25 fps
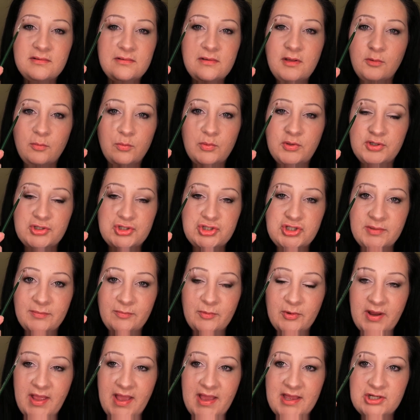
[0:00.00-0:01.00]
a real
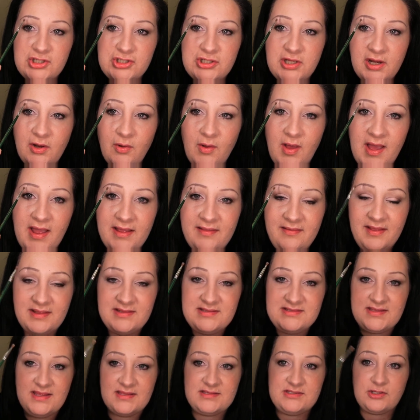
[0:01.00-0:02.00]
shimmery eyeshadow
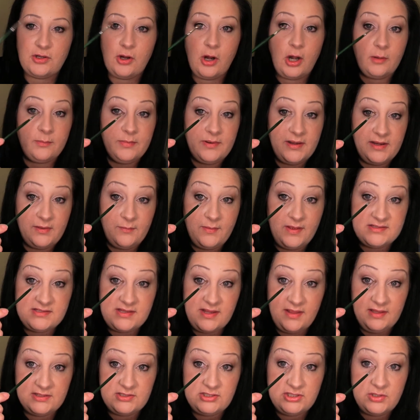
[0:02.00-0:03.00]
highlights that scar. But anyways, I
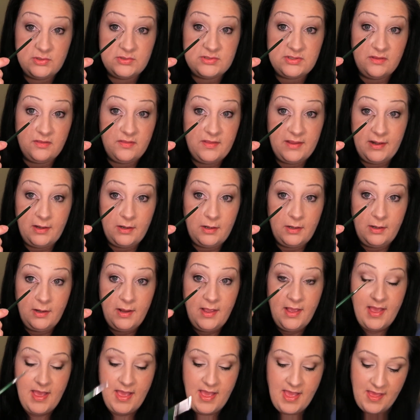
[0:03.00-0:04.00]
like to use it there.
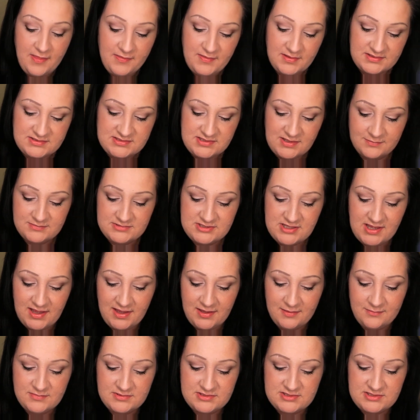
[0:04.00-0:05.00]
And then
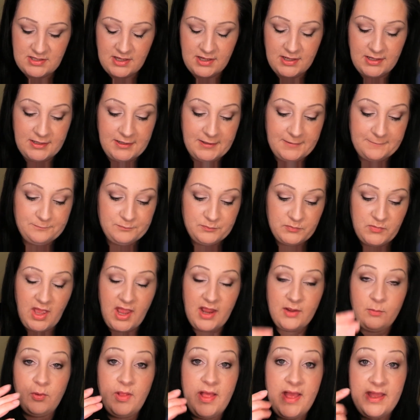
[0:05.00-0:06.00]
sometimes
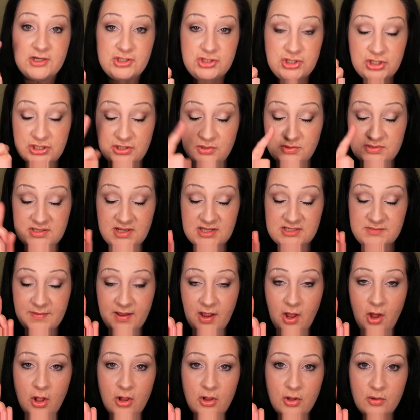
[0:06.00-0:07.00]
I will actually use it as my
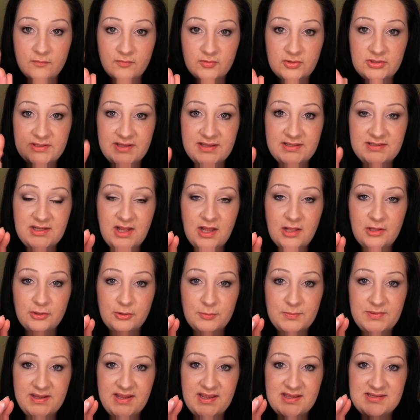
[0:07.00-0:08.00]
all over lid color
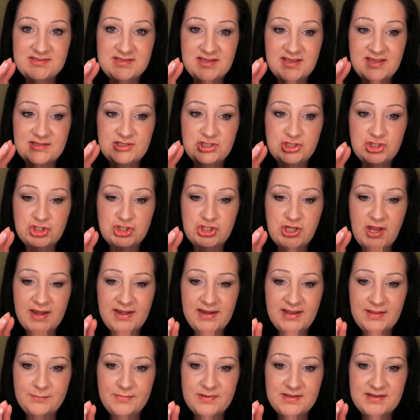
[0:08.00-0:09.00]
because it's
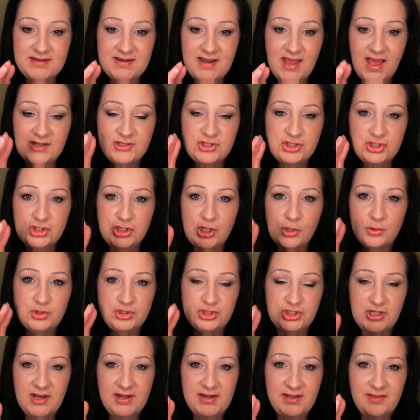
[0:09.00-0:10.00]
shiny but not so
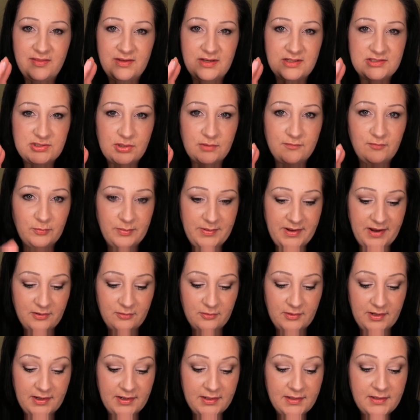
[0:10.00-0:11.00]
shiny that it's
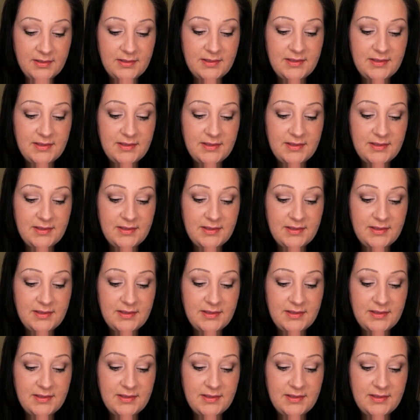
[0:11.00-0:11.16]
overpowering.